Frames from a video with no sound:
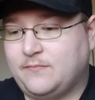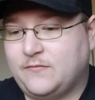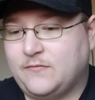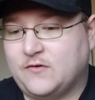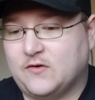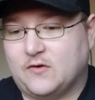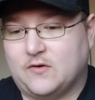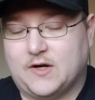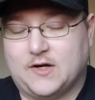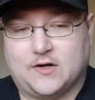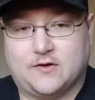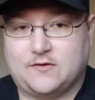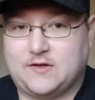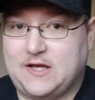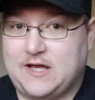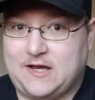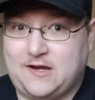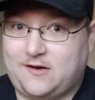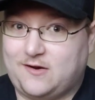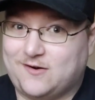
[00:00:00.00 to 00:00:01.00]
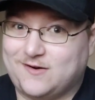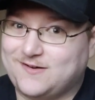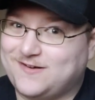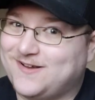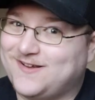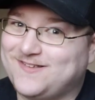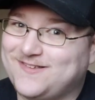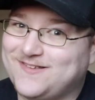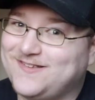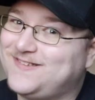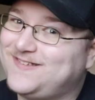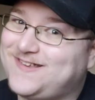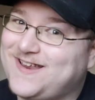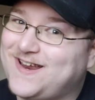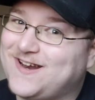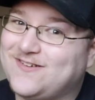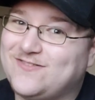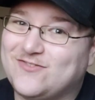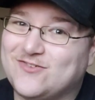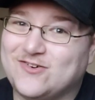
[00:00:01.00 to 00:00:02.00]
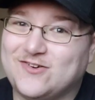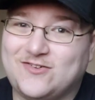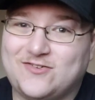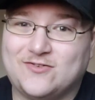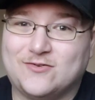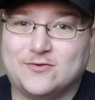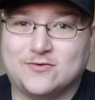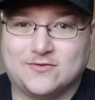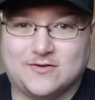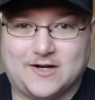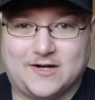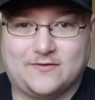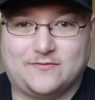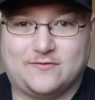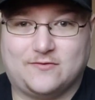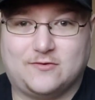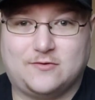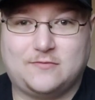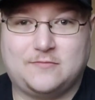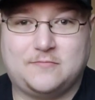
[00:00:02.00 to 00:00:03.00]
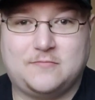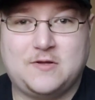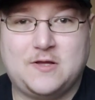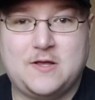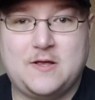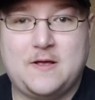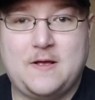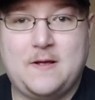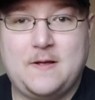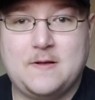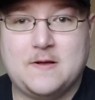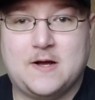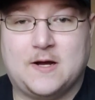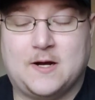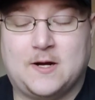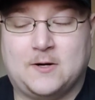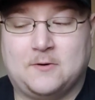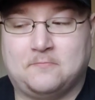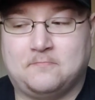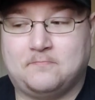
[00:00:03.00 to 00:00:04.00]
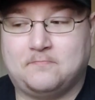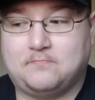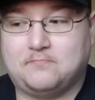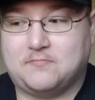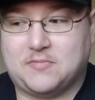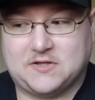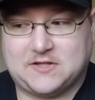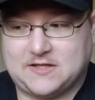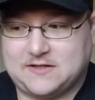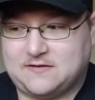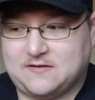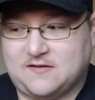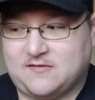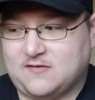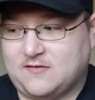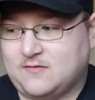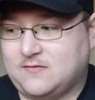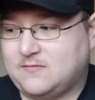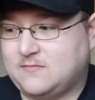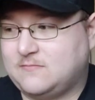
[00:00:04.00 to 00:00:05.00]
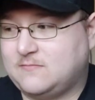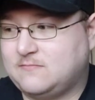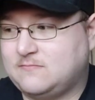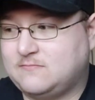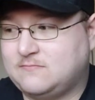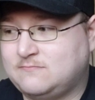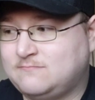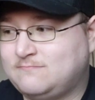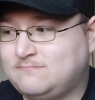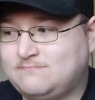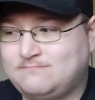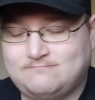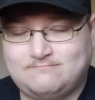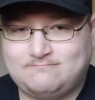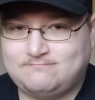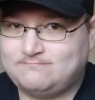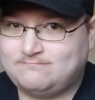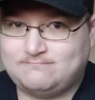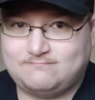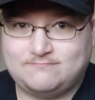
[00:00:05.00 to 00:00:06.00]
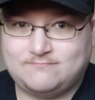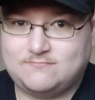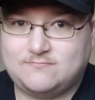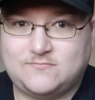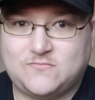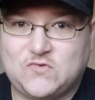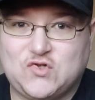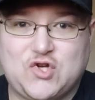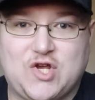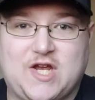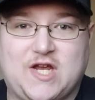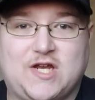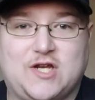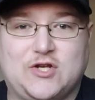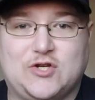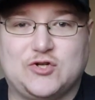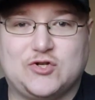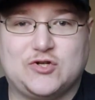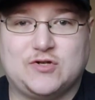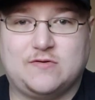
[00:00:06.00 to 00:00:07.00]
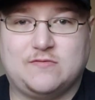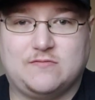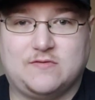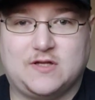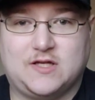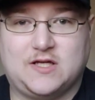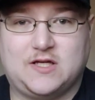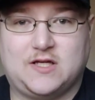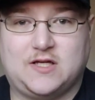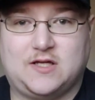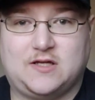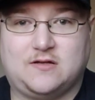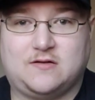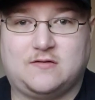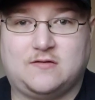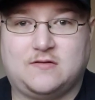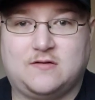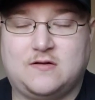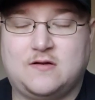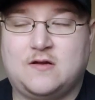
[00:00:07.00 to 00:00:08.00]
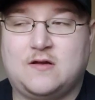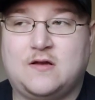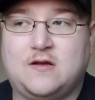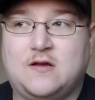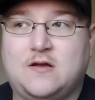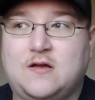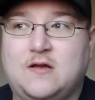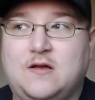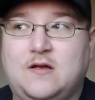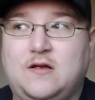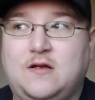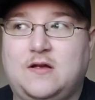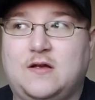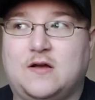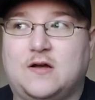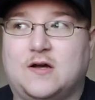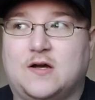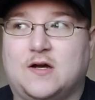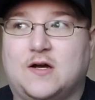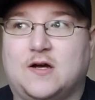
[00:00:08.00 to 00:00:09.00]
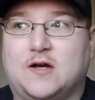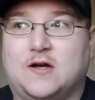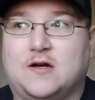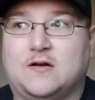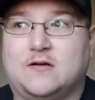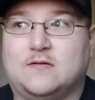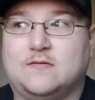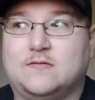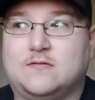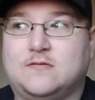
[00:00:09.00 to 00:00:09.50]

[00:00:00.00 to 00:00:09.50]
So I know that AR doesn't stand for assault rifle, but that doesn't change the I